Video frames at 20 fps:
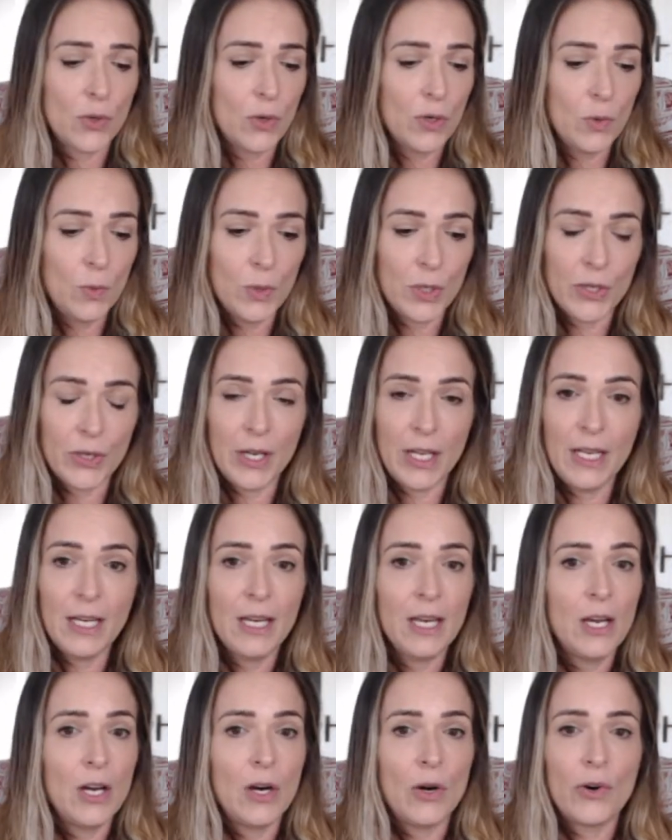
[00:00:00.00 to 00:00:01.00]
or worry
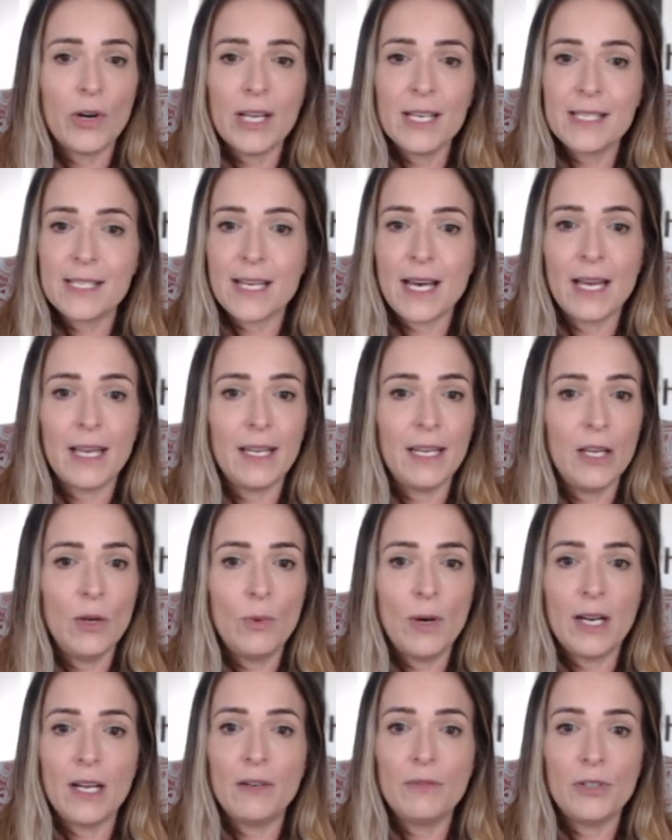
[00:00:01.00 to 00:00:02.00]
or anxiety,
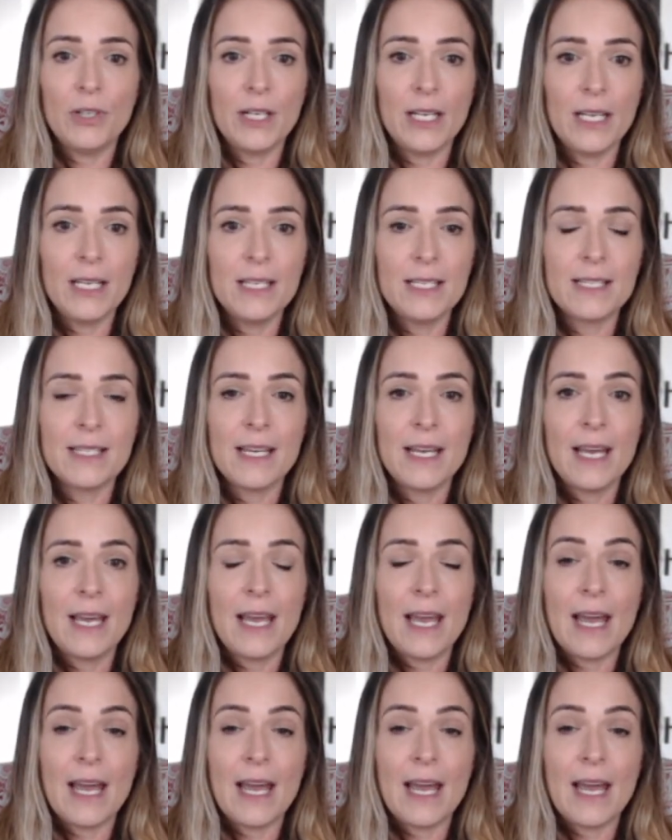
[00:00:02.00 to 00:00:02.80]
whatever it is.